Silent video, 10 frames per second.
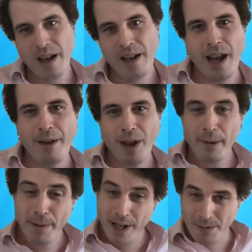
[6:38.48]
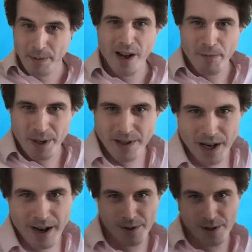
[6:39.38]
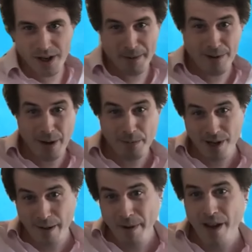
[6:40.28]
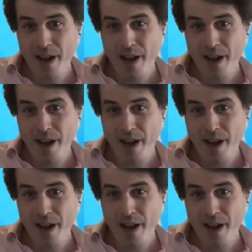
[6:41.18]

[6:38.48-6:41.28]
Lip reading: they have KPIs from the government to have a certain amount of uptime,